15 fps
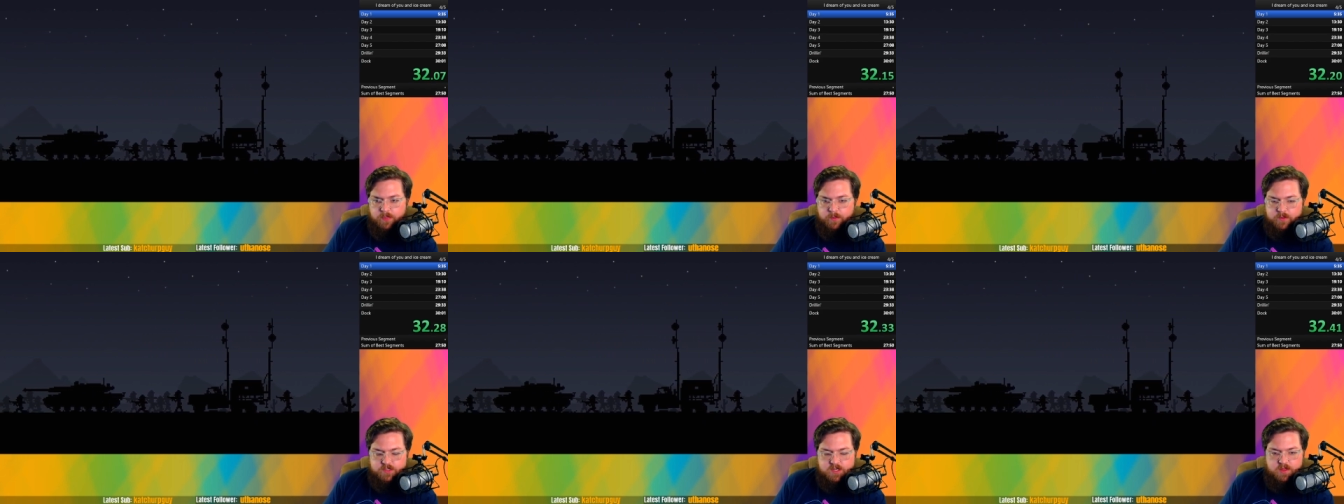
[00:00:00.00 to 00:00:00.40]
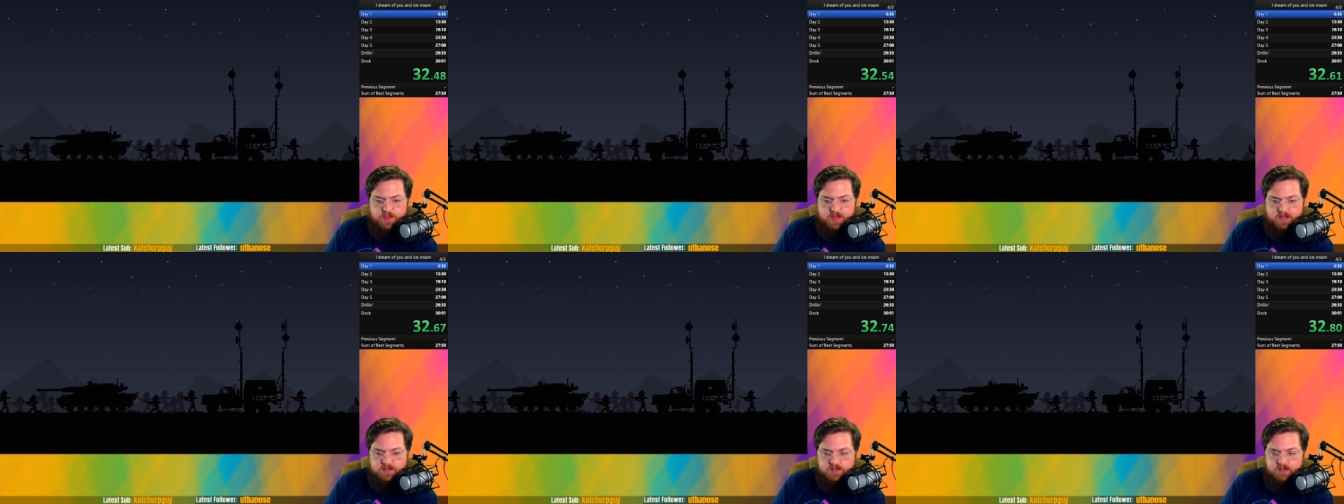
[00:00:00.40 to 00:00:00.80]
which I
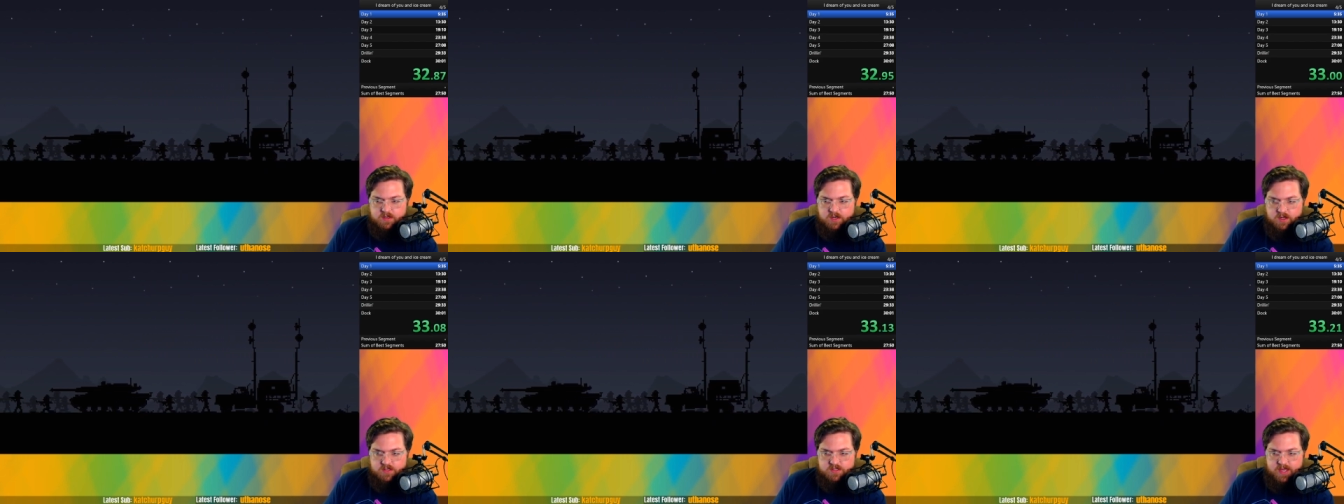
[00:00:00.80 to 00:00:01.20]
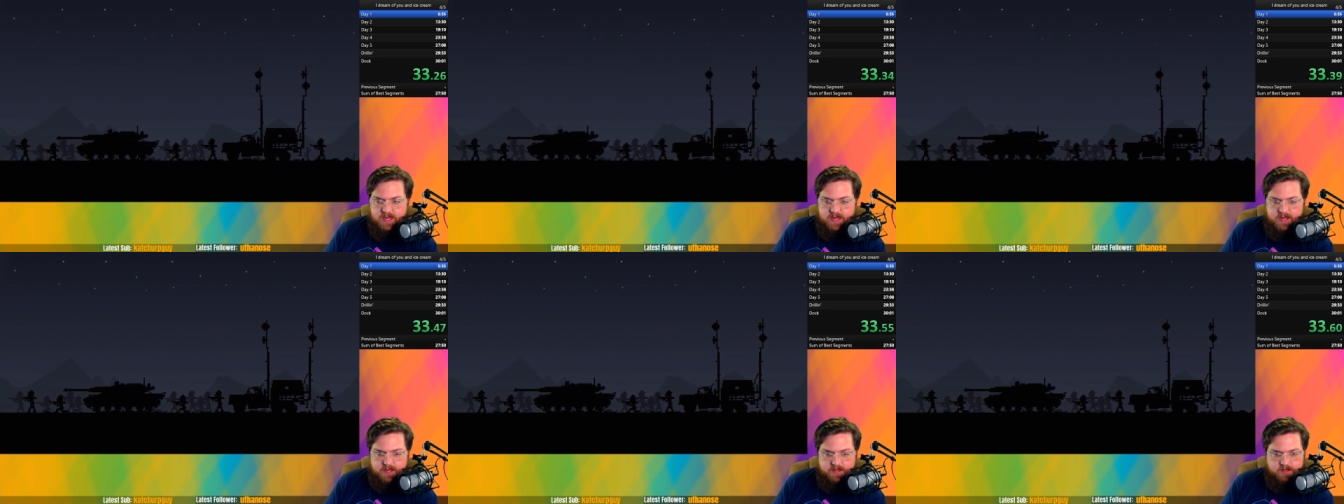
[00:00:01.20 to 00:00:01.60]
think does
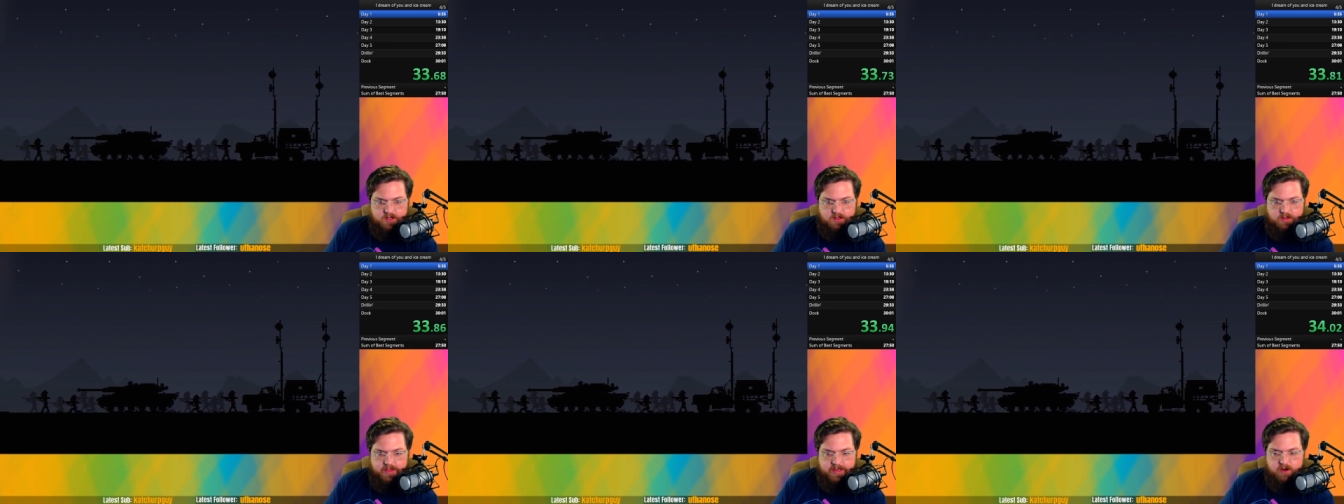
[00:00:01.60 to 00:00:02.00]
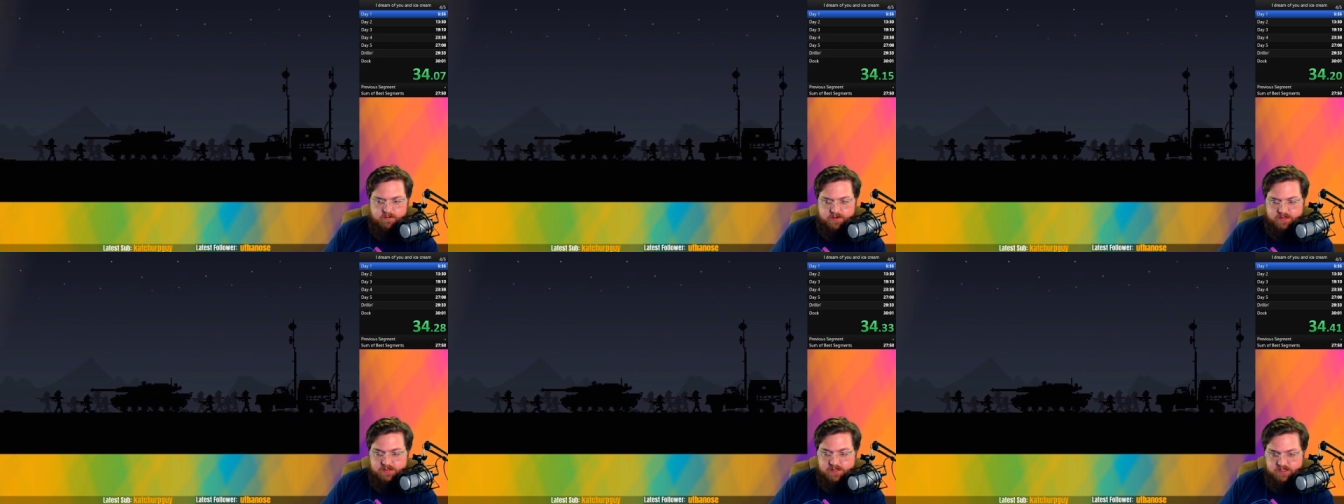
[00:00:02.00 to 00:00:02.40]
add a layer of
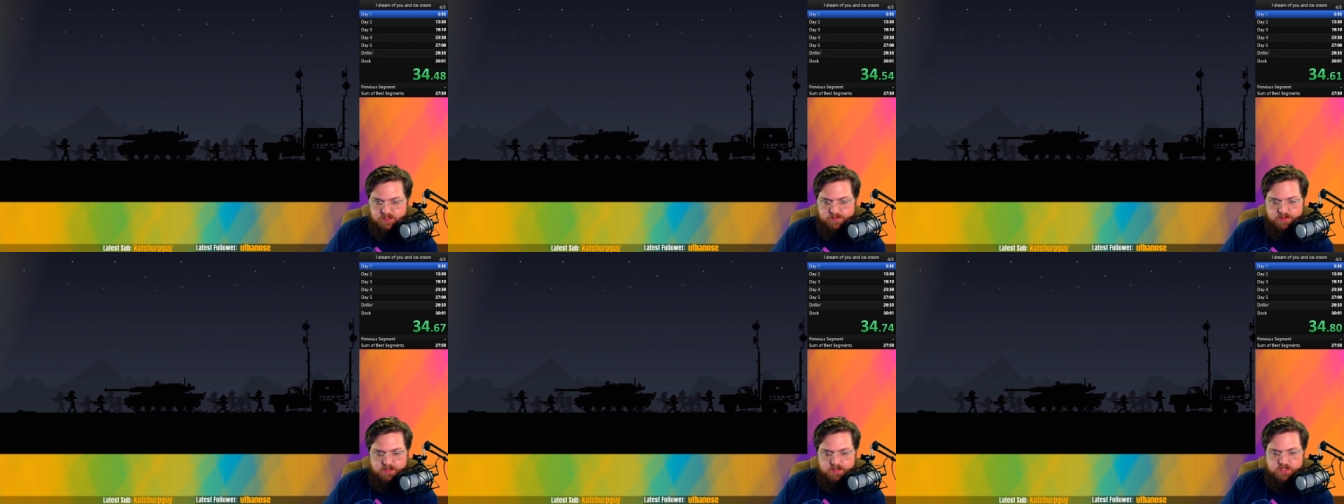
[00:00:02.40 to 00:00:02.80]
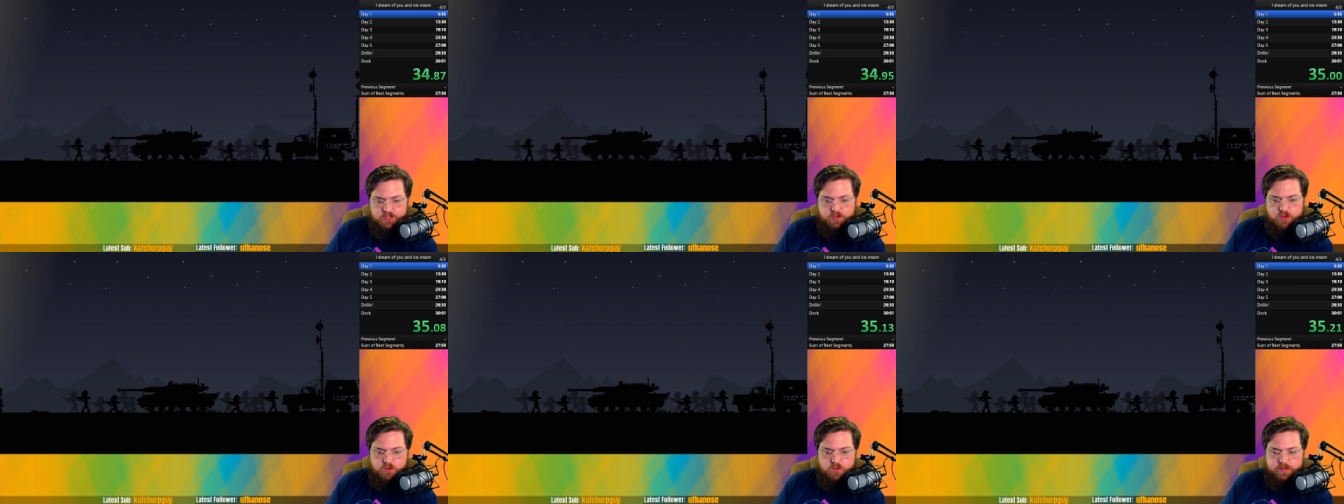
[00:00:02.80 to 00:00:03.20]
accessibility
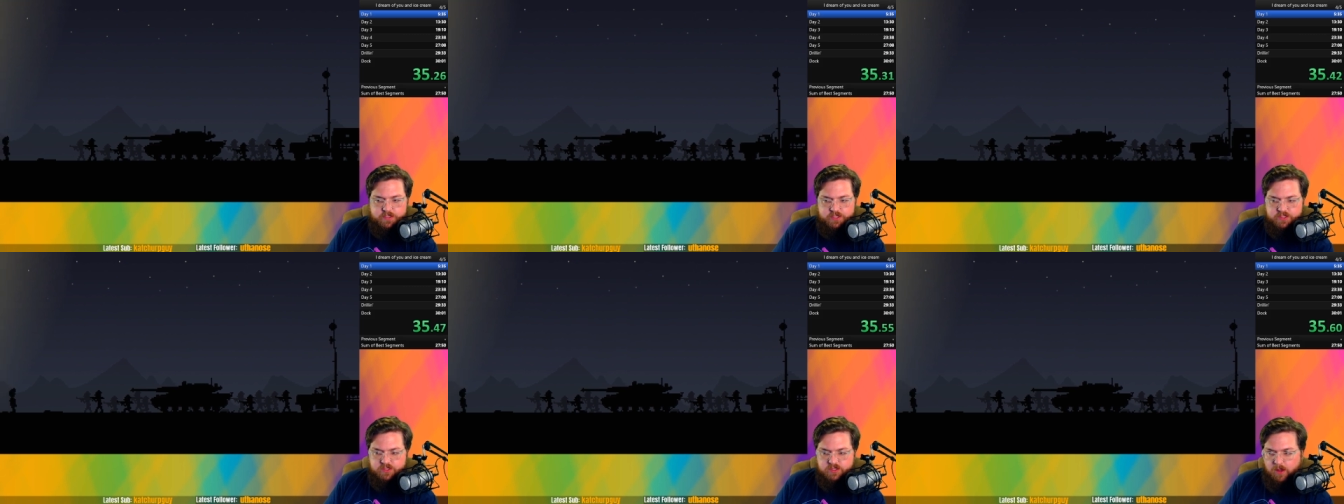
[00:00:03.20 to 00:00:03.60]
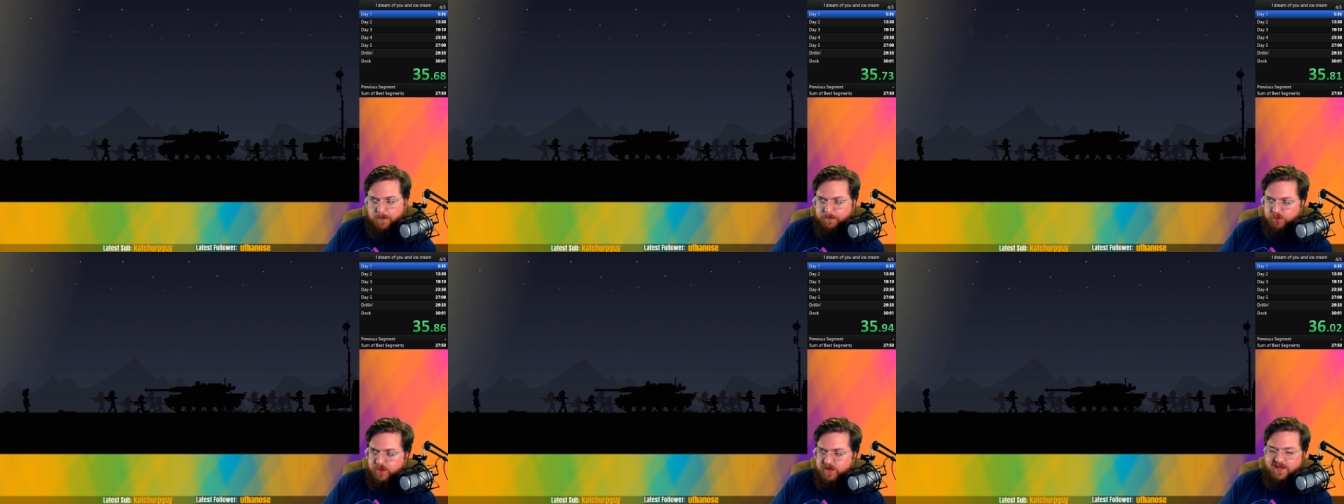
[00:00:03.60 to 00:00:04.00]
to it, which is
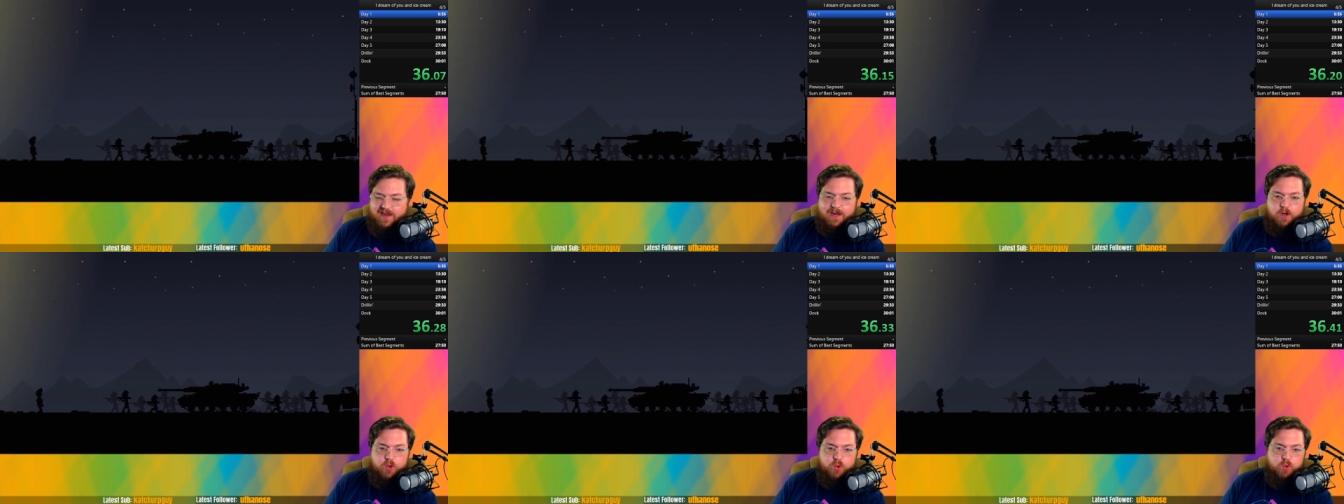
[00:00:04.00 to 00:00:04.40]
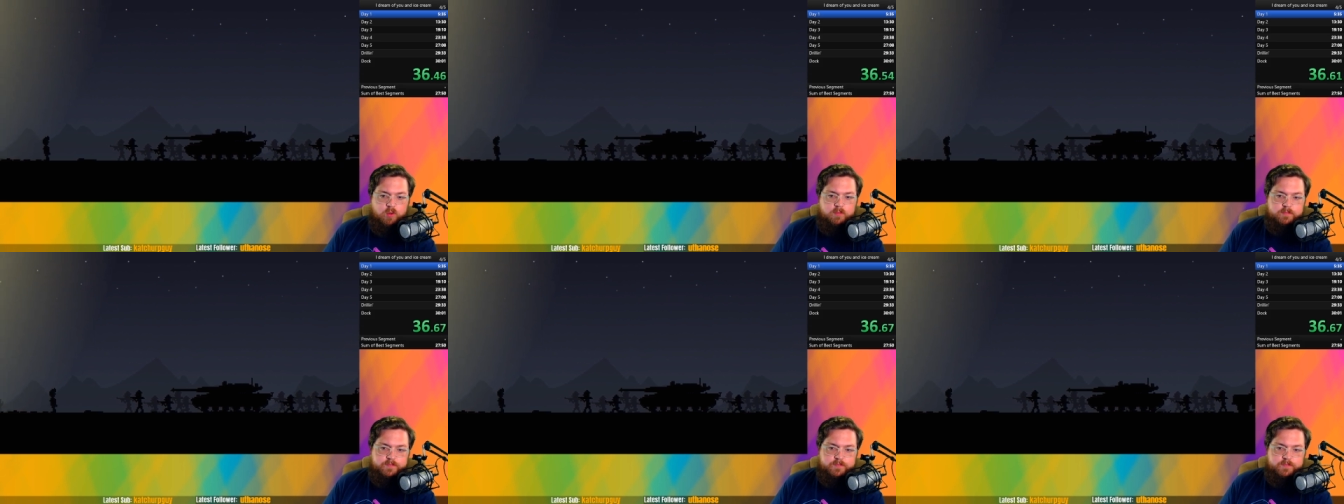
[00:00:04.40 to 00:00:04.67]
pretty dang cool.